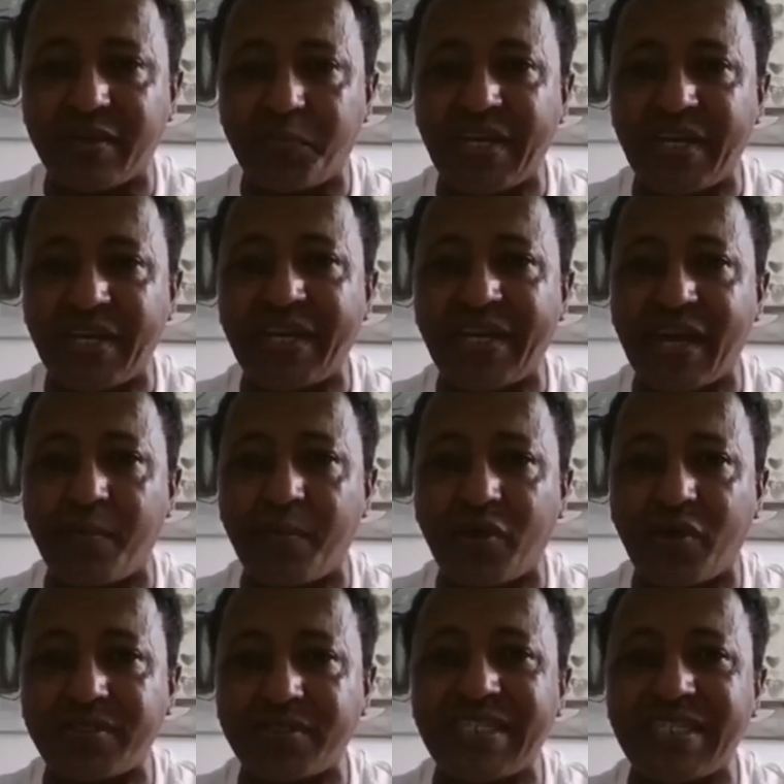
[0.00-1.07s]
bringing
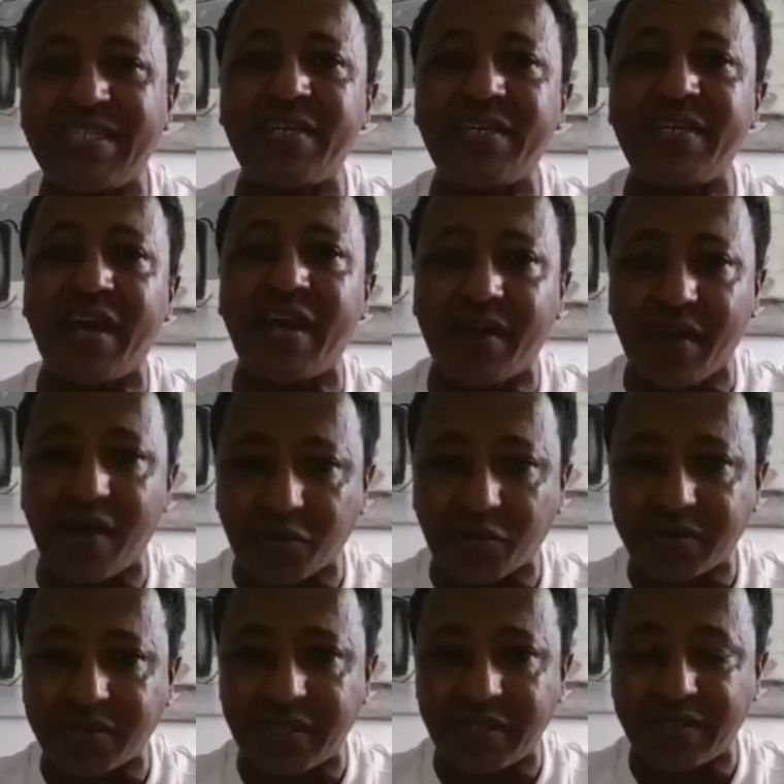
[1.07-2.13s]
about the
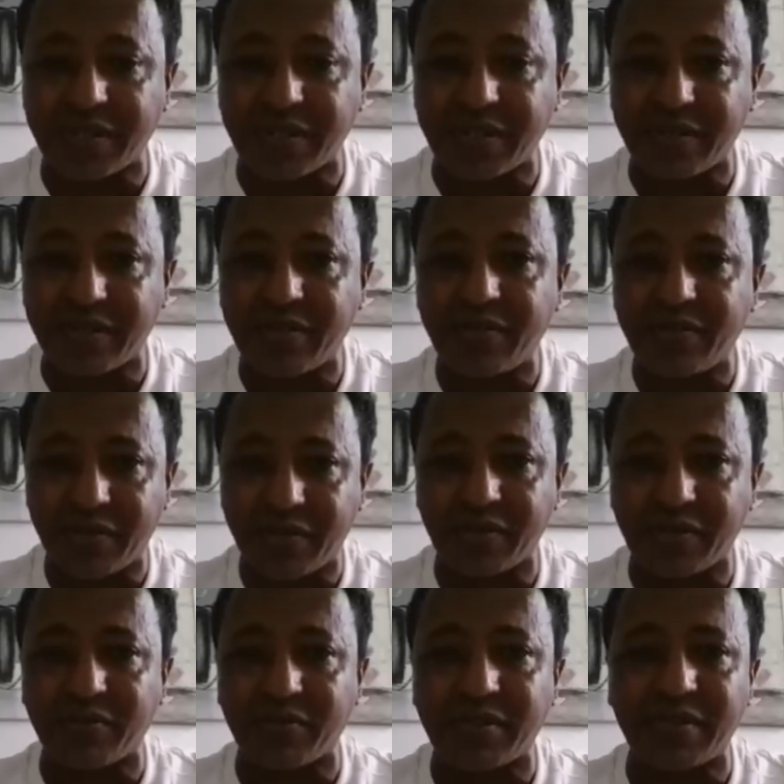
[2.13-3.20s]
turnaround in
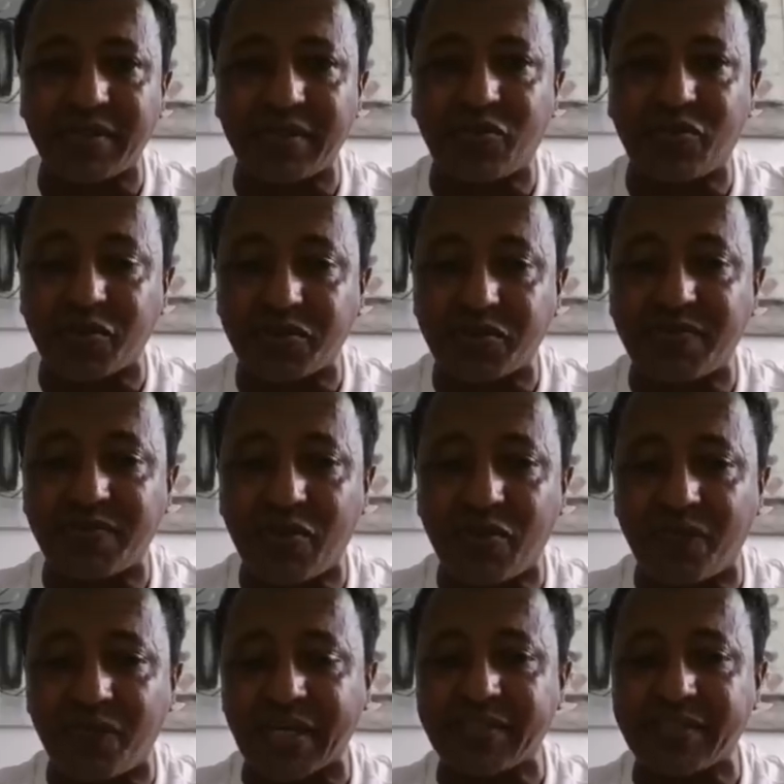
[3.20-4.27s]
the course of the
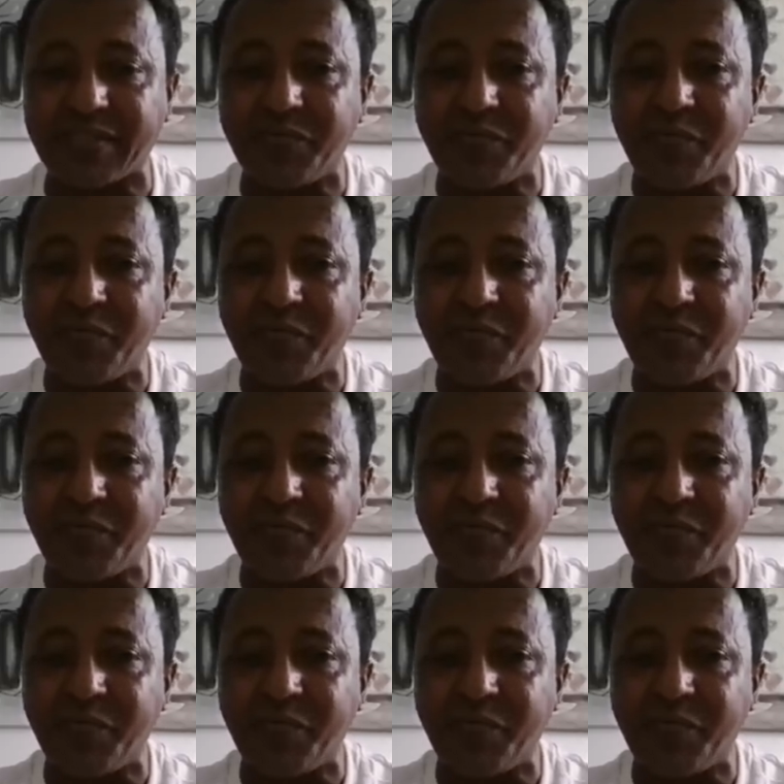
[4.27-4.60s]
conflict.